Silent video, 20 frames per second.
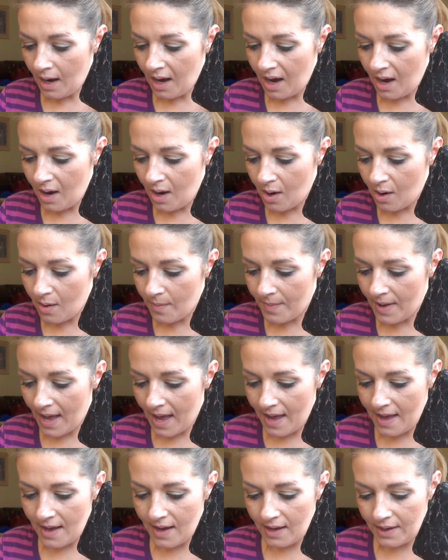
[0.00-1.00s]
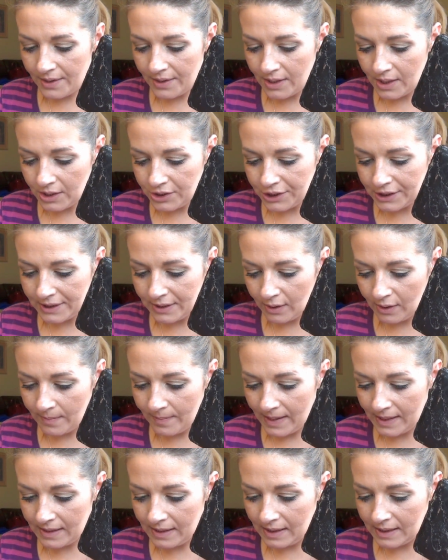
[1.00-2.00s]
Um, and she started
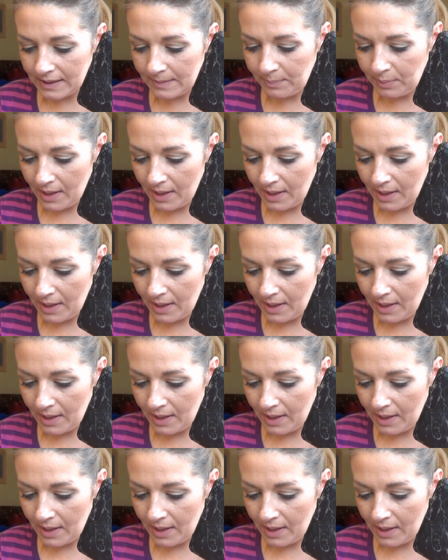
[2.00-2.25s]
making this